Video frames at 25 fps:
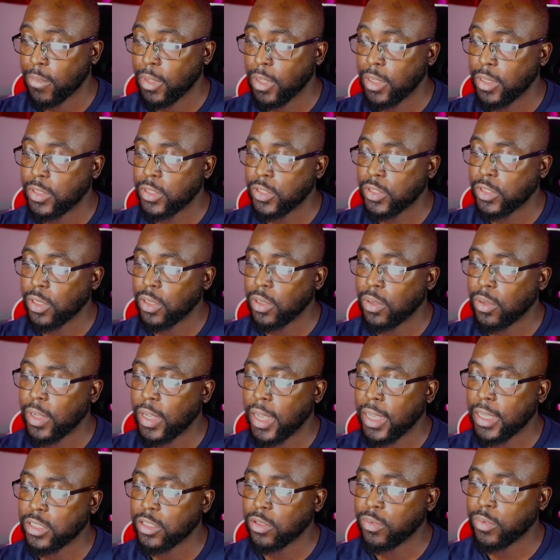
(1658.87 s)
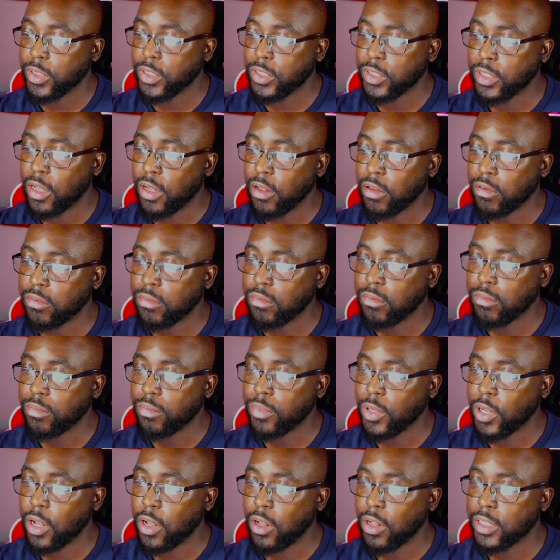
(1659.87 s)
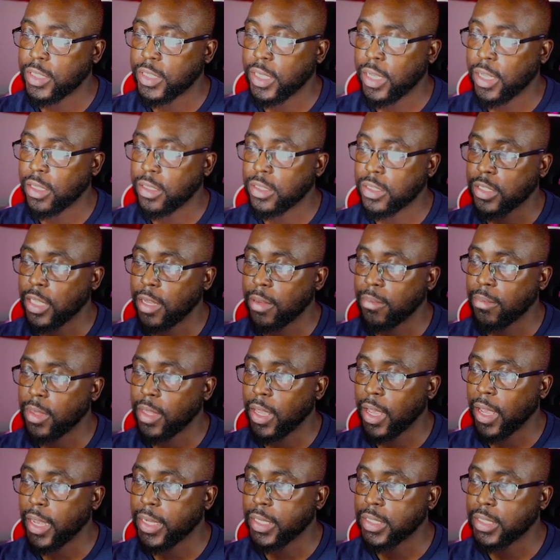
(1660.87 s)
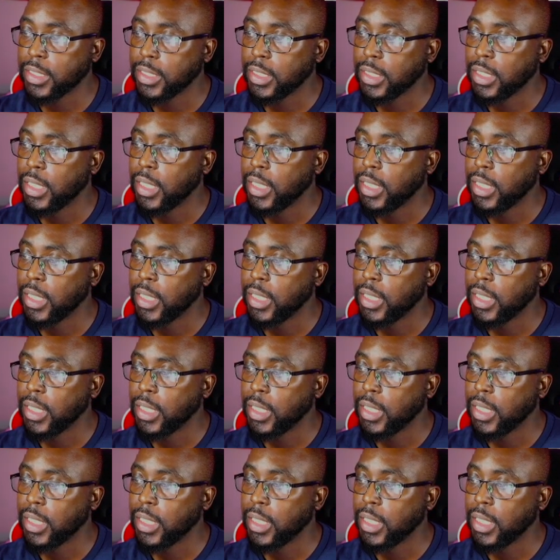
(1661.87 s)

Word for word: So, as a result, Paul tells them that